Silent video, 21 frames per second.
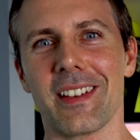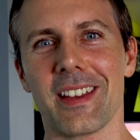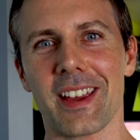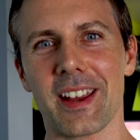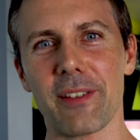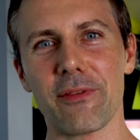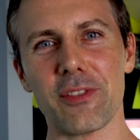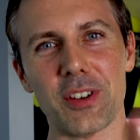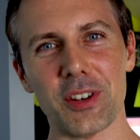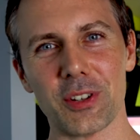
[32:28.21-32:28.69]

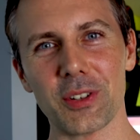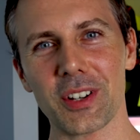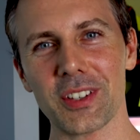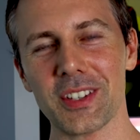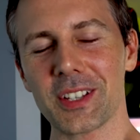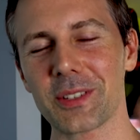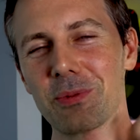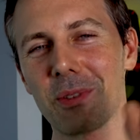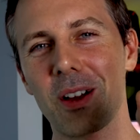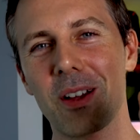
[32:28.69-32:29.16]
And if you enjoyed
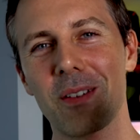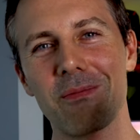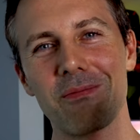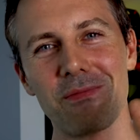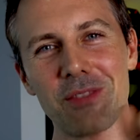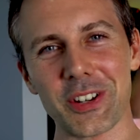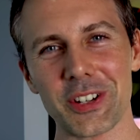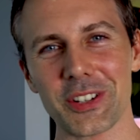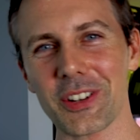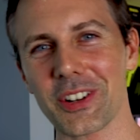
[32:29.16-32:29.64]
this one,
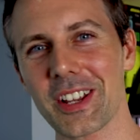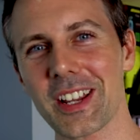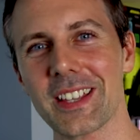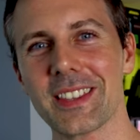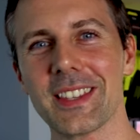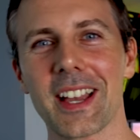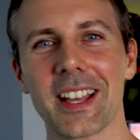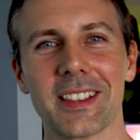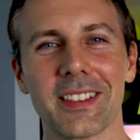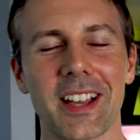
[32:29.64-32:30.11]
be sure to
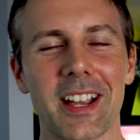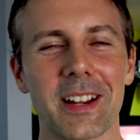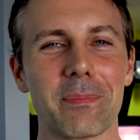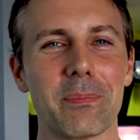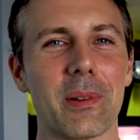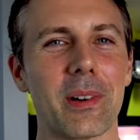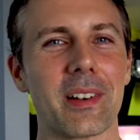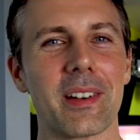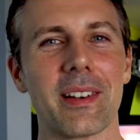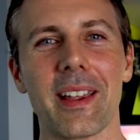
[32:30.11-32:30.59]
hit that like
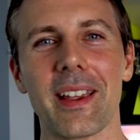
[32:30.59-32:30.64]
button